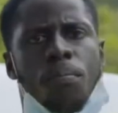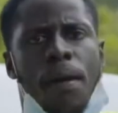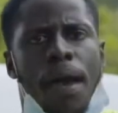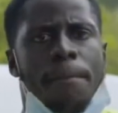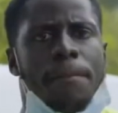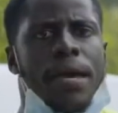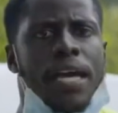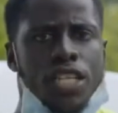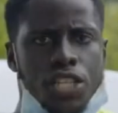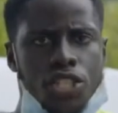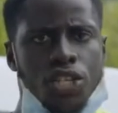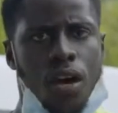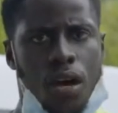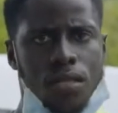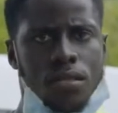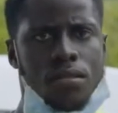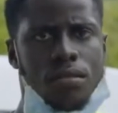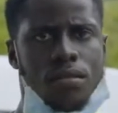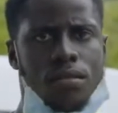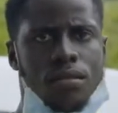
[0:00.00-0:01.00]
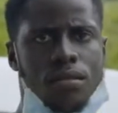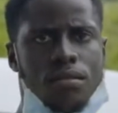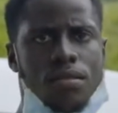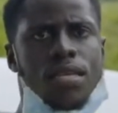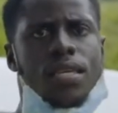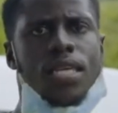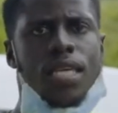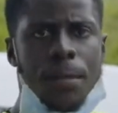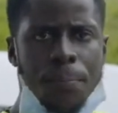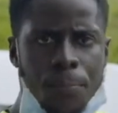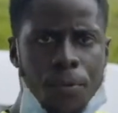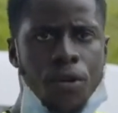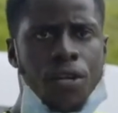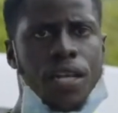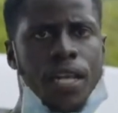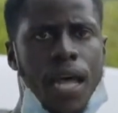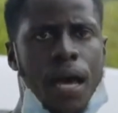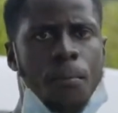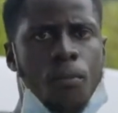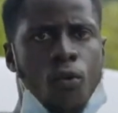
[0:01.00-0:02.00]
my best shot to keep
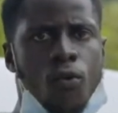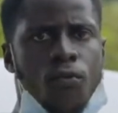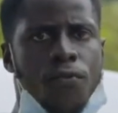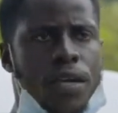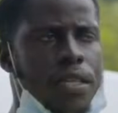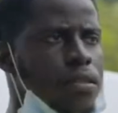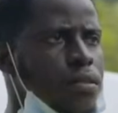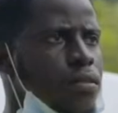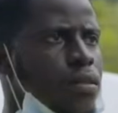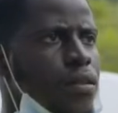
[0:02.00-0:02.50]
Grenada moving.